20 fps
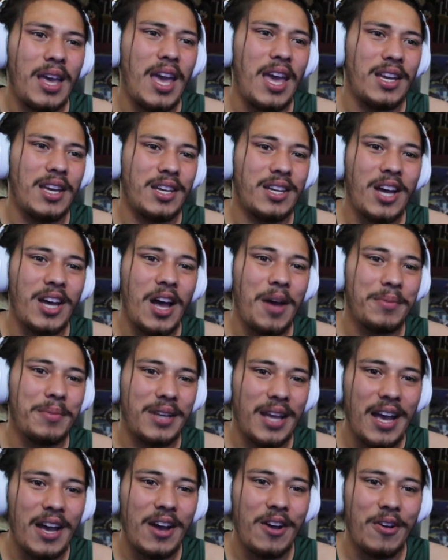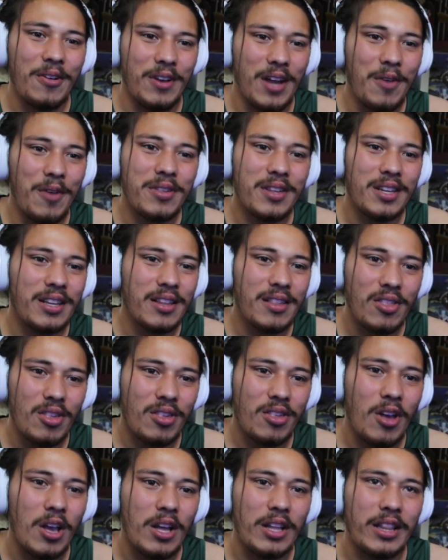Hey, calm down. I was gonna listen to
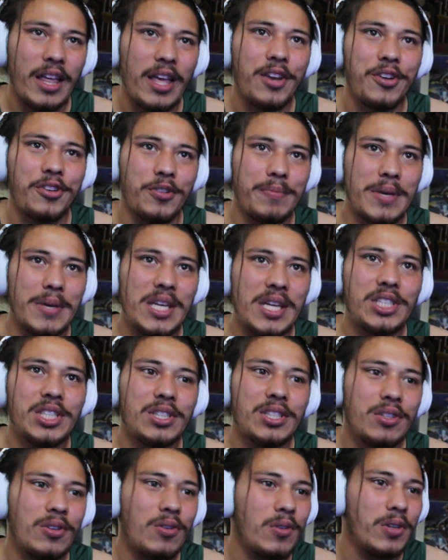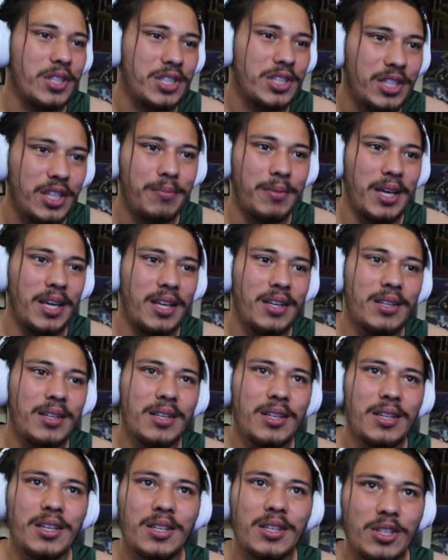this song later, you bitch. Holy shit, man.
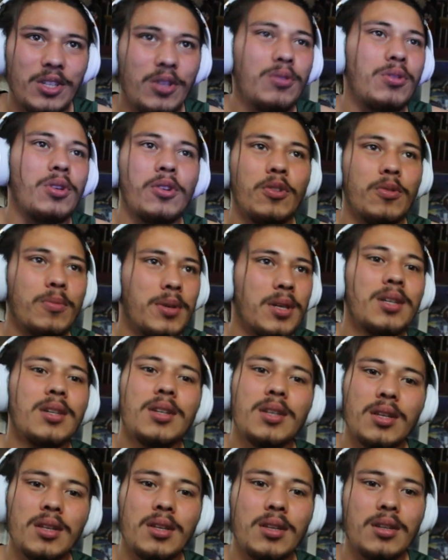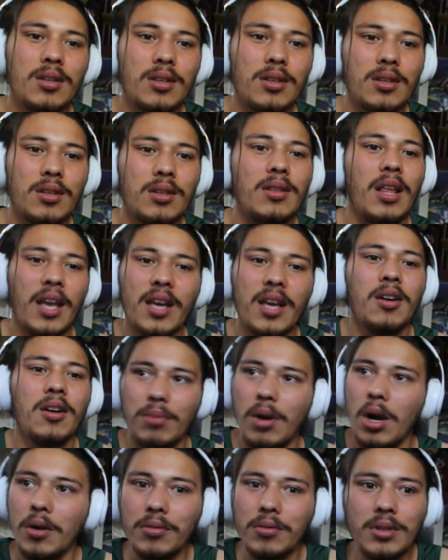YouTube. Damn,
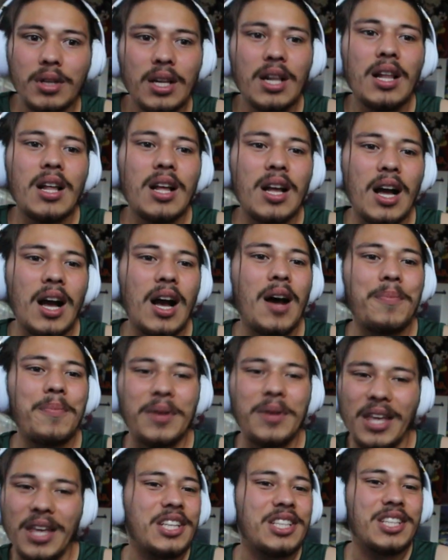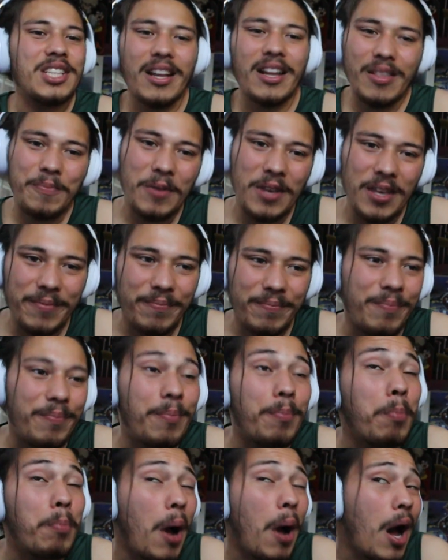bro. But yeah, shout out to Pete and
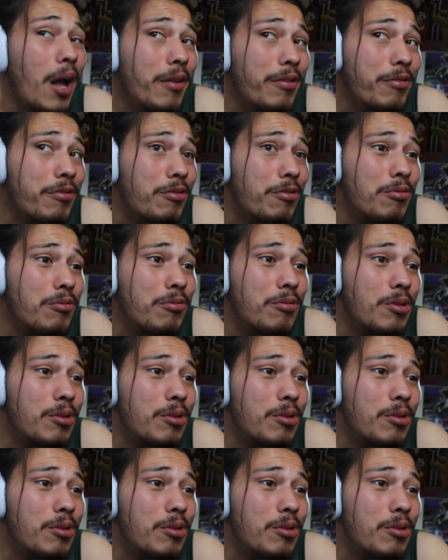Boz.